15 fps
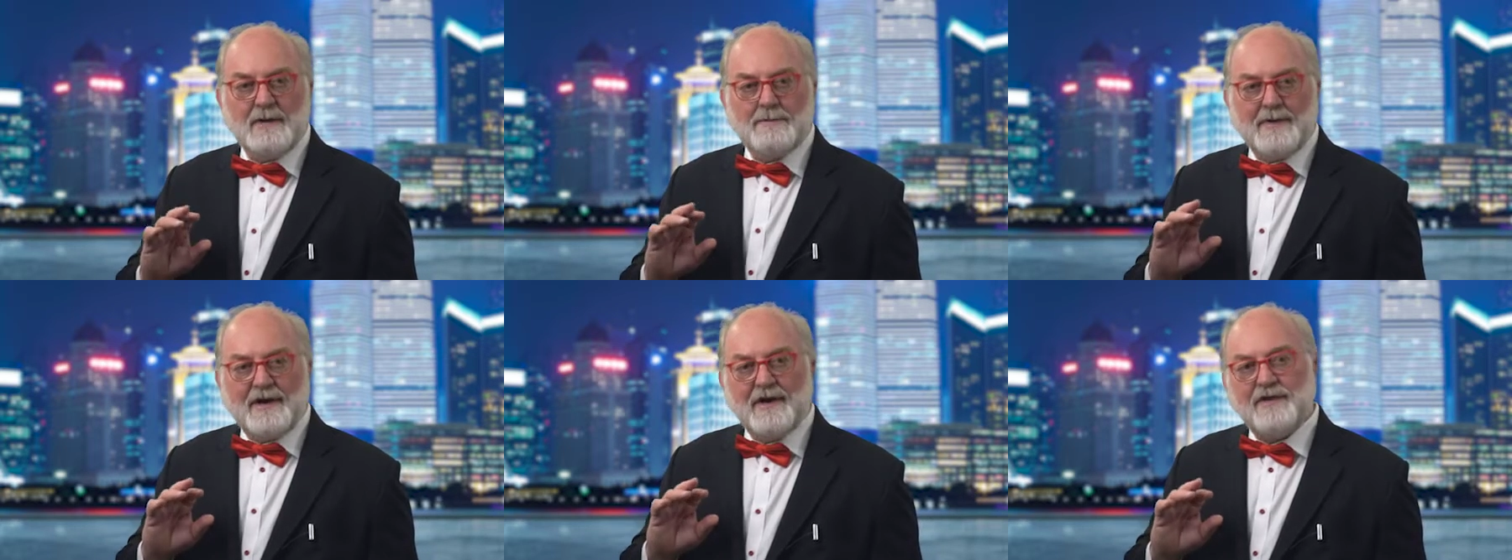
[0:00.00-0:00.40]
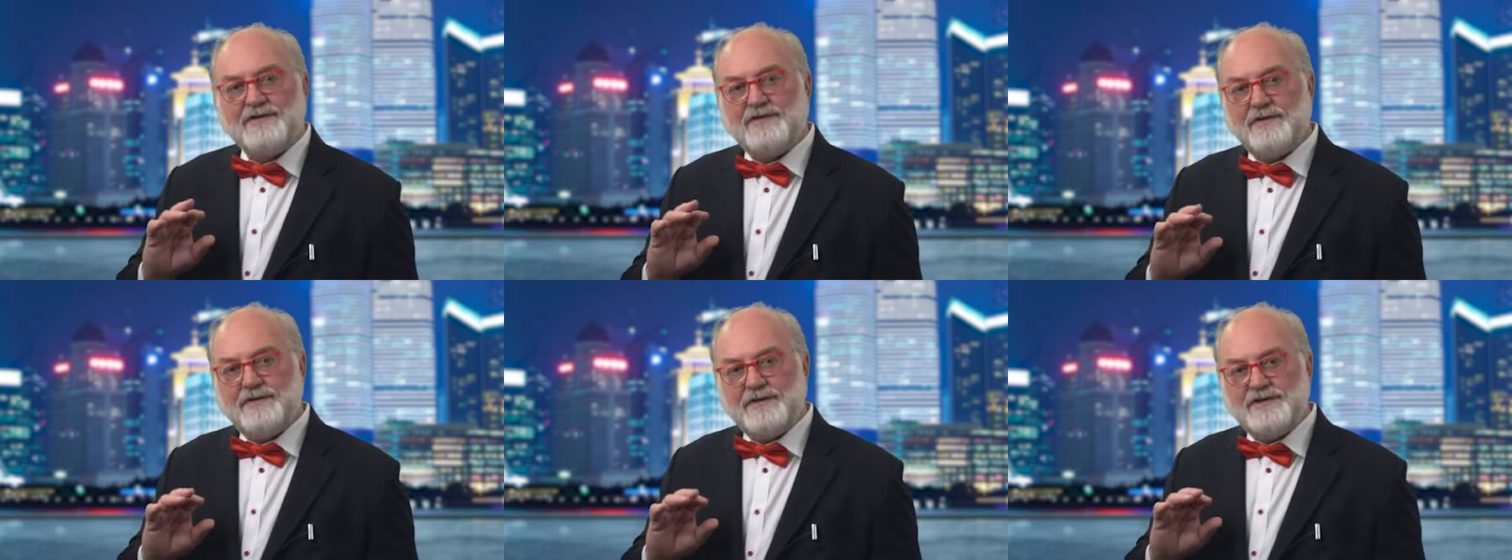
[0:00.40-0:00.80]
but
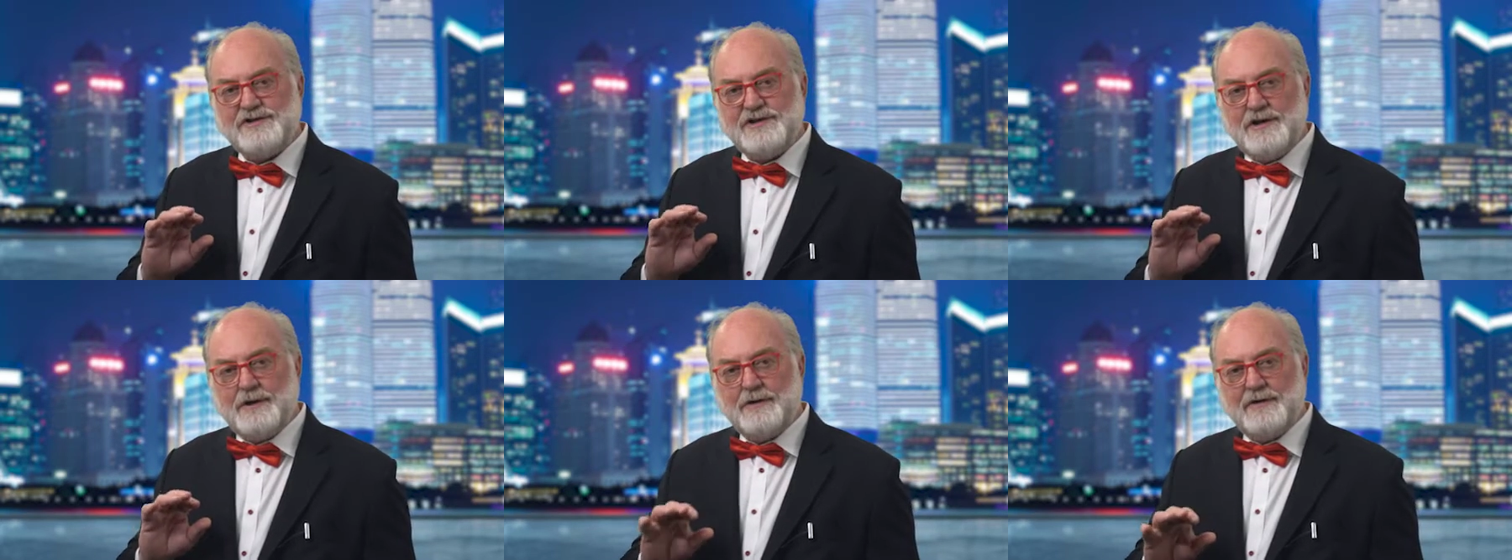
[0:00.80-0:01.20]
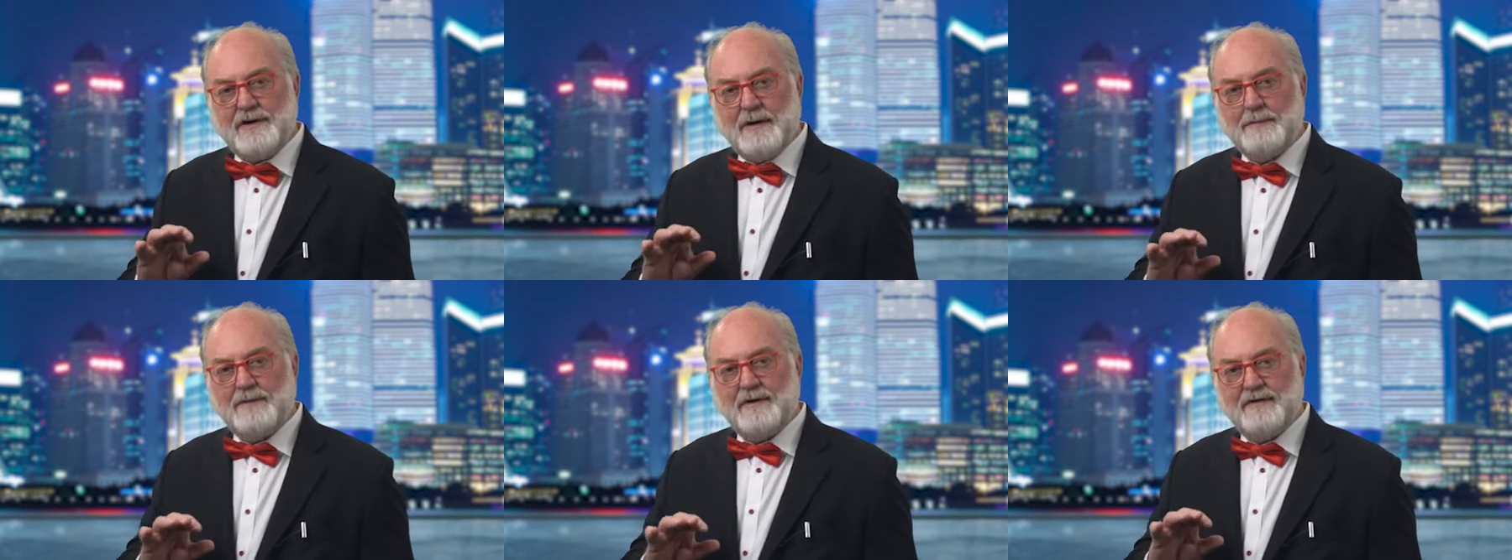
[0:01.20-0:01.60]
also the sheer
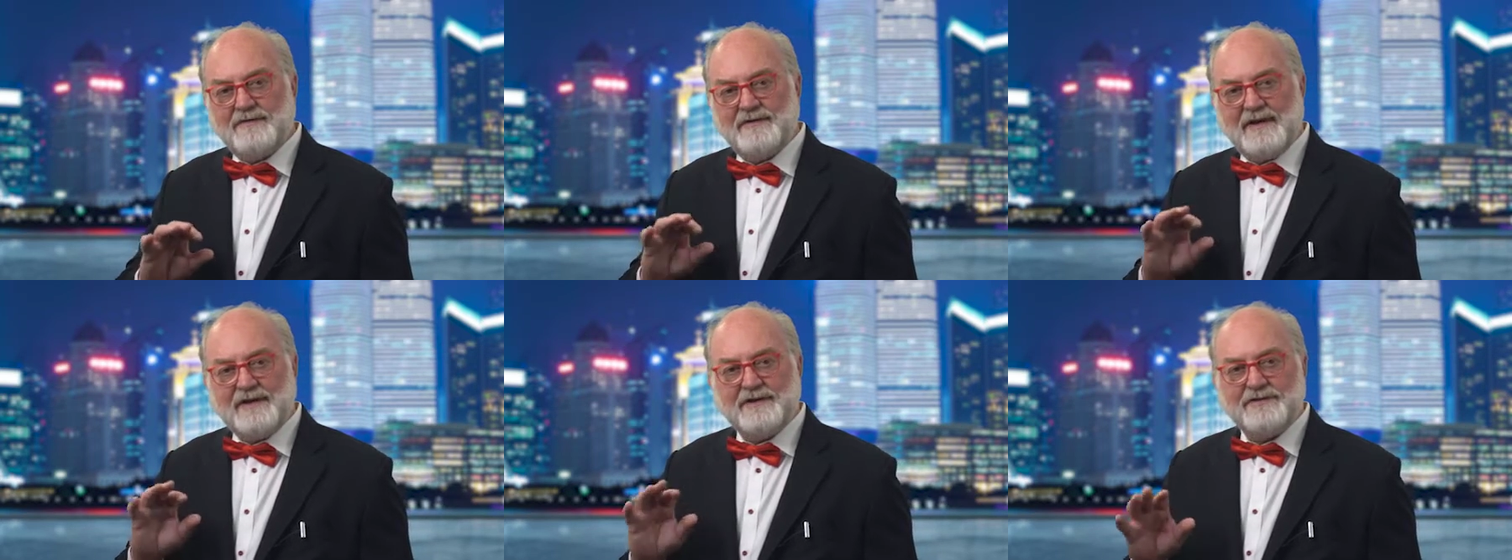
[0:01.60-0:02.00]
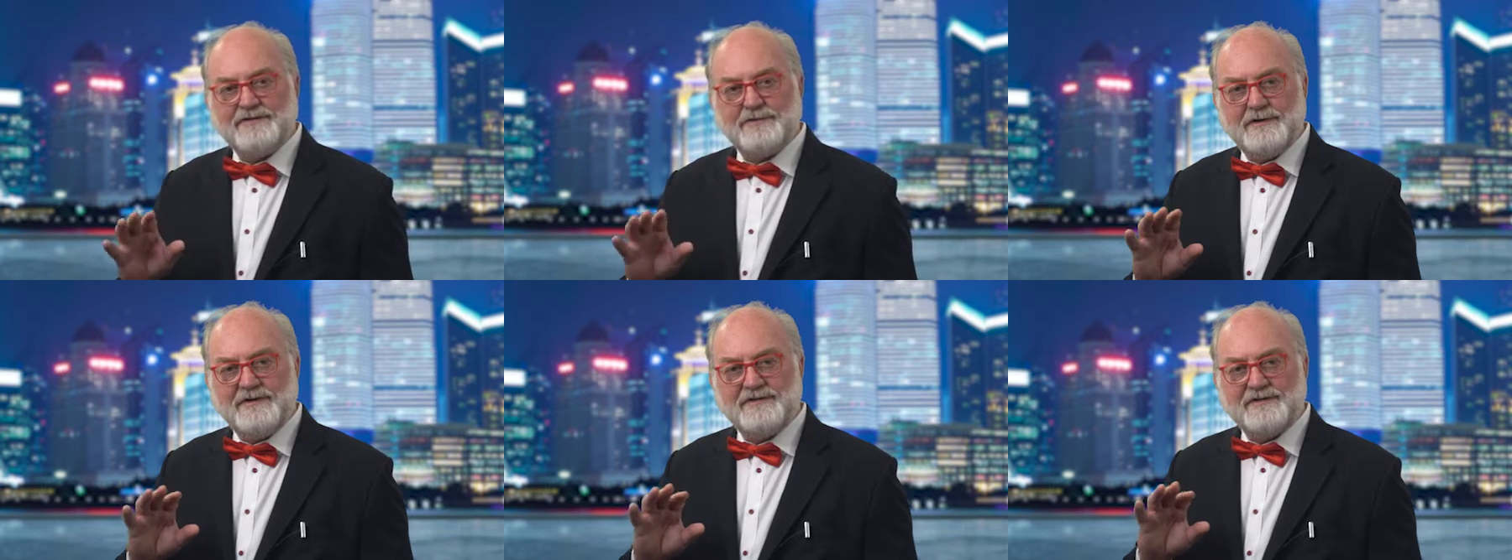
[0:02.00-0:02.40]
number of
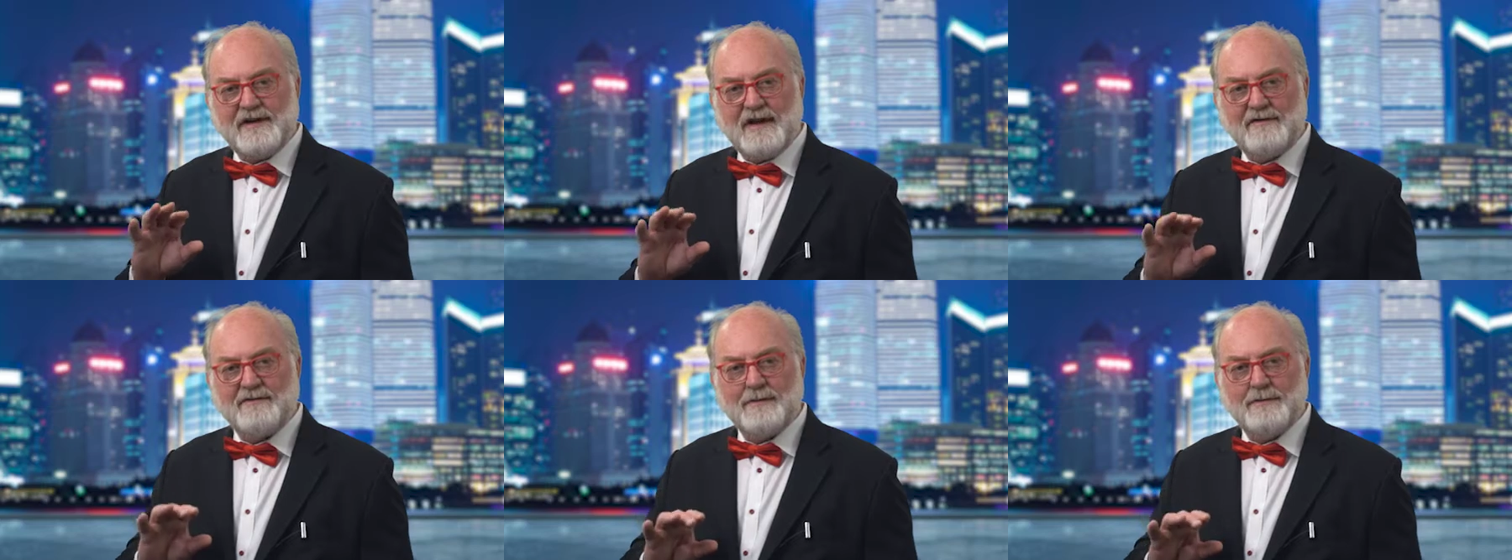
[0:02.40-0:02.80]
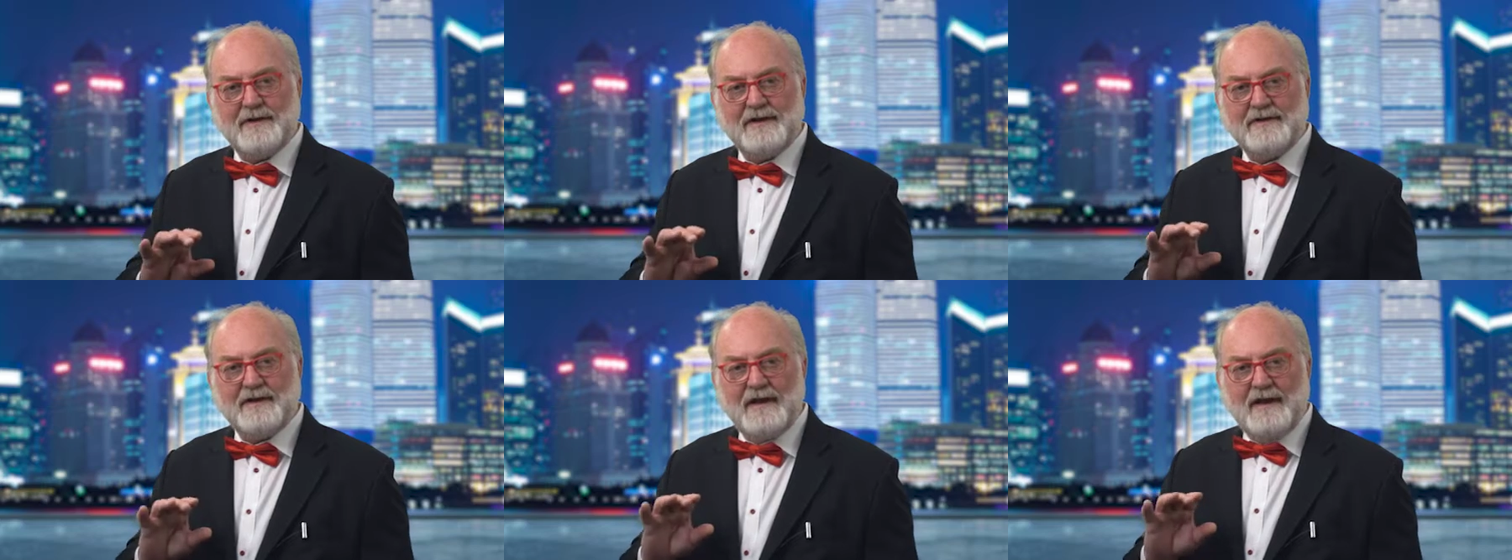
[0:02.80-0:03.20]
industries,
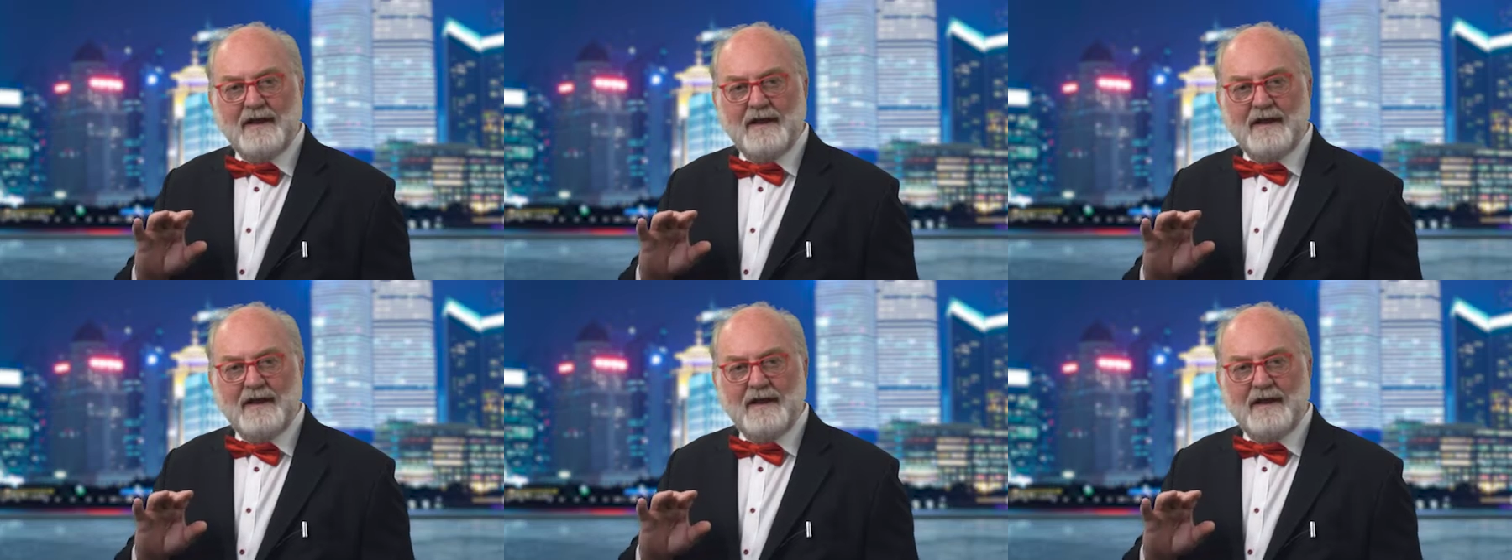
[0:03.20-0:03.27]
government,